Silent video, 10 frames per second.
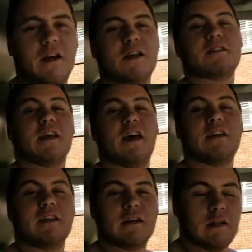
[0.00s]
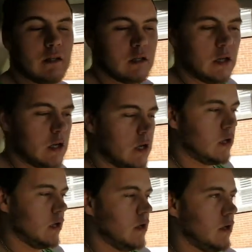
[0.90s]
Here's the ending.
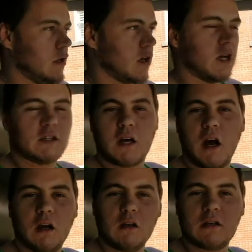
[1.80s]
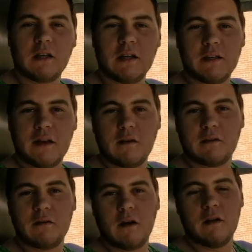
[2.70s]
Got the car all cleaned out.
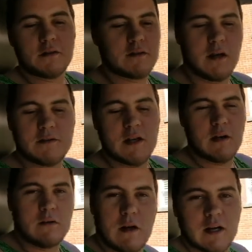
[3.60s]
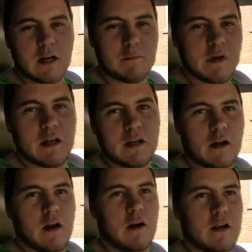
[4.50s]
All the stuff's out. I got a bin
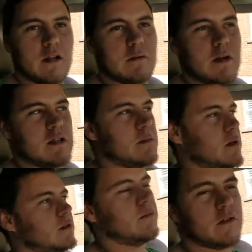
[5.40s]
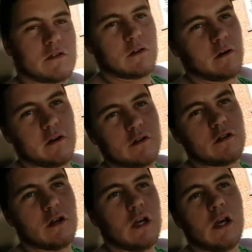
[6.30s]
already in the basement for
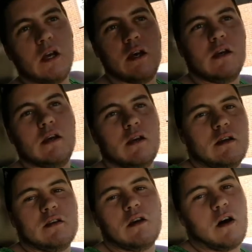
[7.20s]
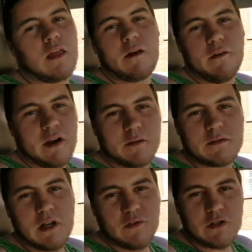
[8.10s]
storage. All that random
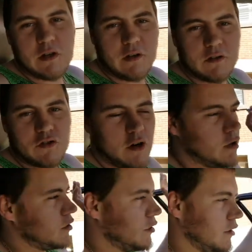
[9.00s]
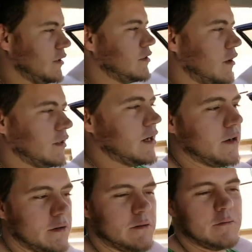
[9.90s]
stuff you saw in the trunk, it's all
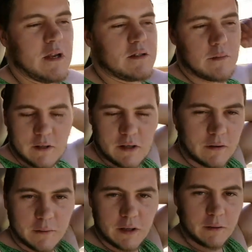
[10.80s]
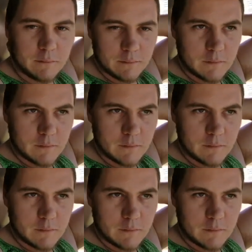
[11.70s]
down in the basement, in a bin.